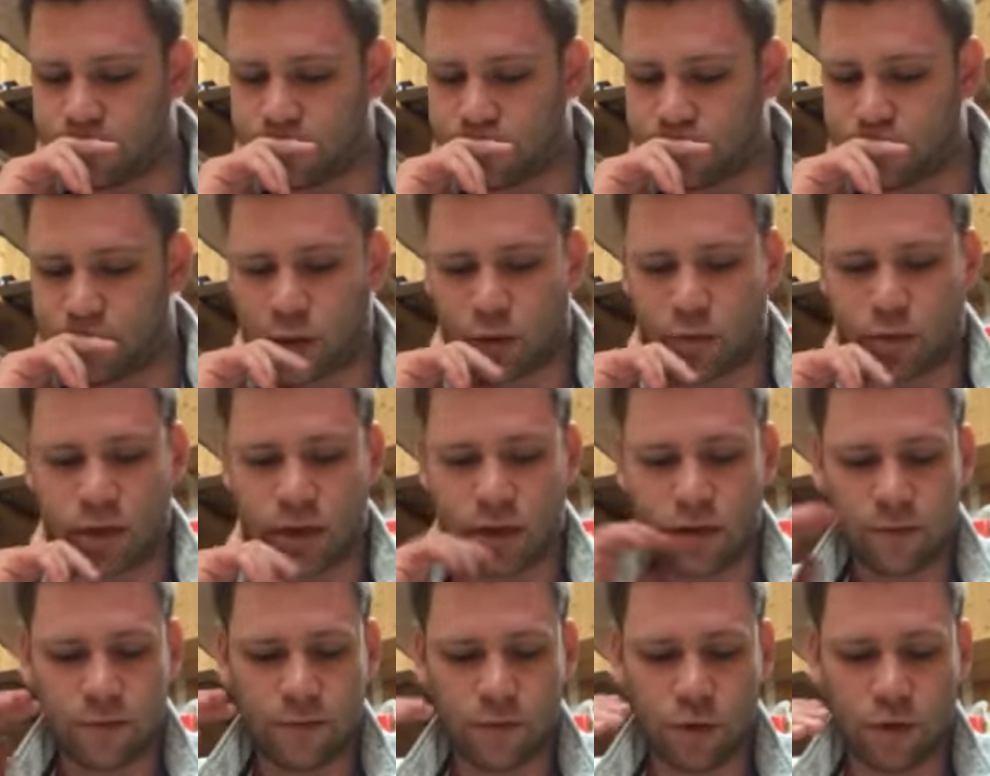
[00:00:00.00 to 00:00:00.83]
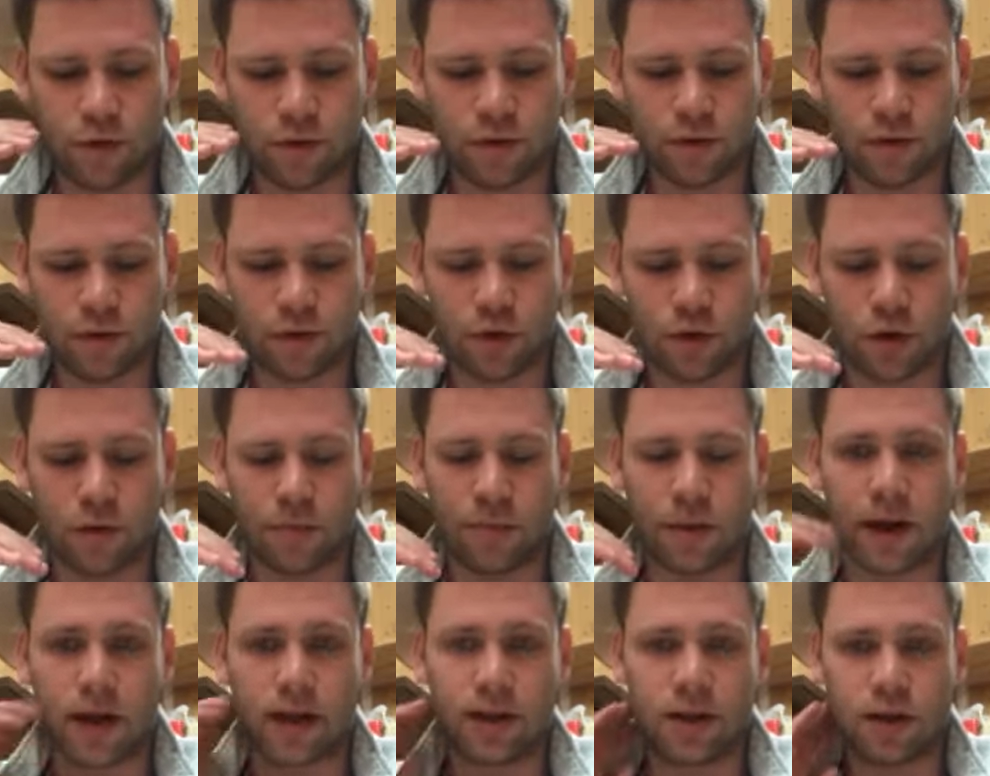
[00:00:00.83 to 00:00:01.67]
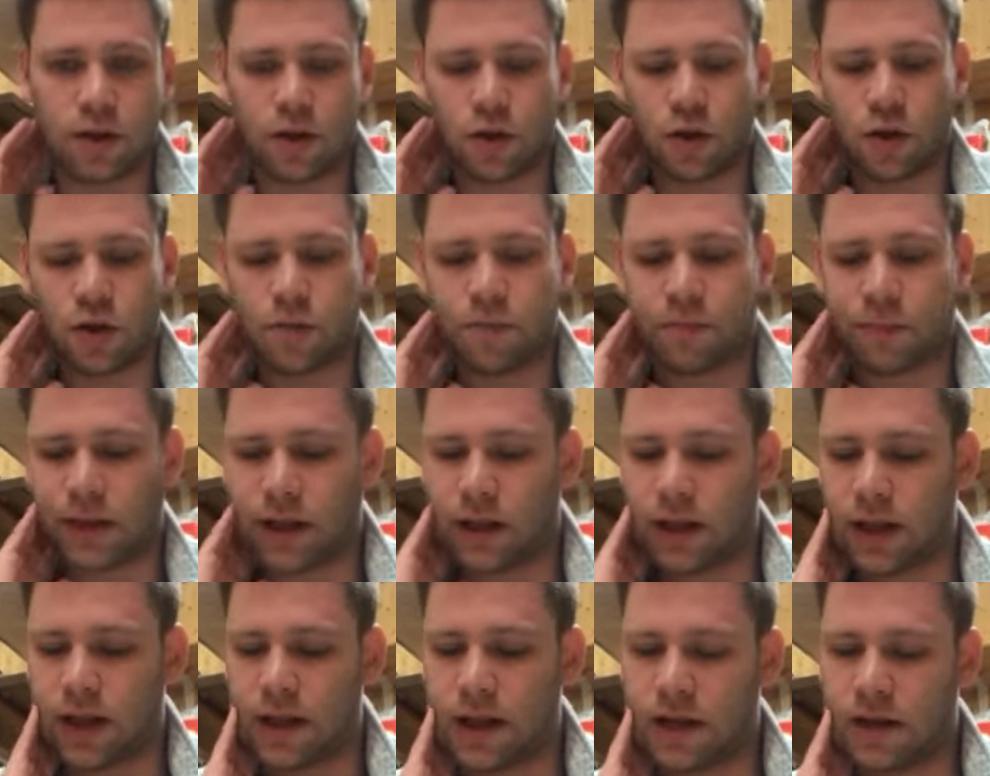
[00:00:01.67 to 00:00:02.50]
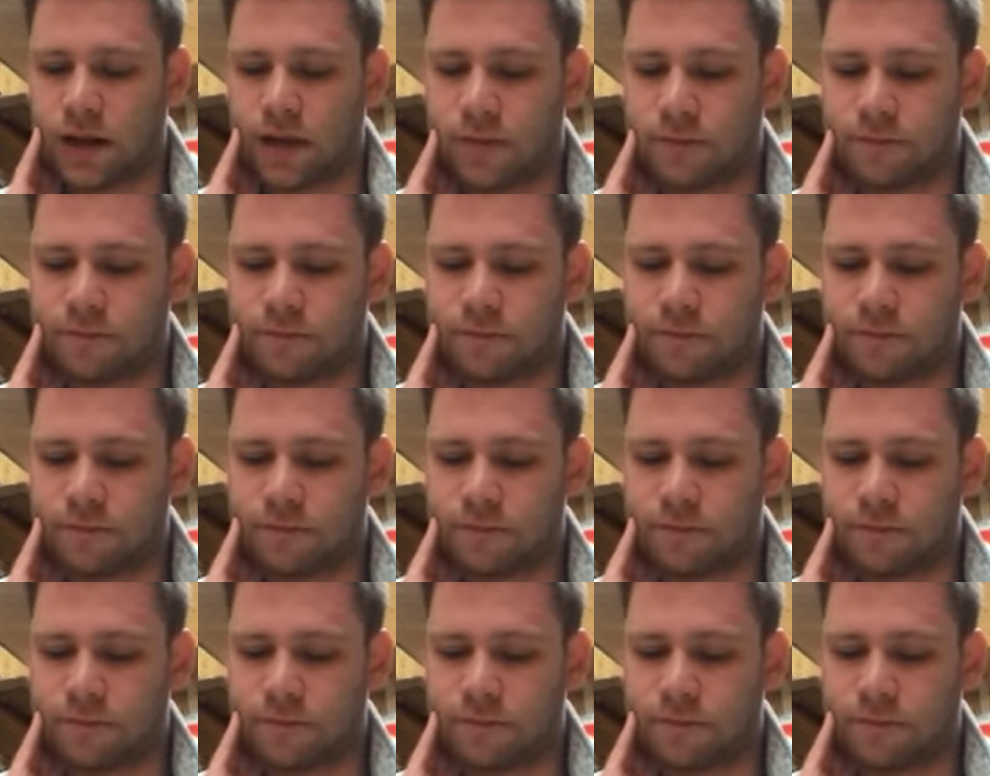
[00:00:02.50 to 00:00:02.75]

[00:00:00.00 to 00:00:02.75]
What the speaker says: between the fourth top and the top line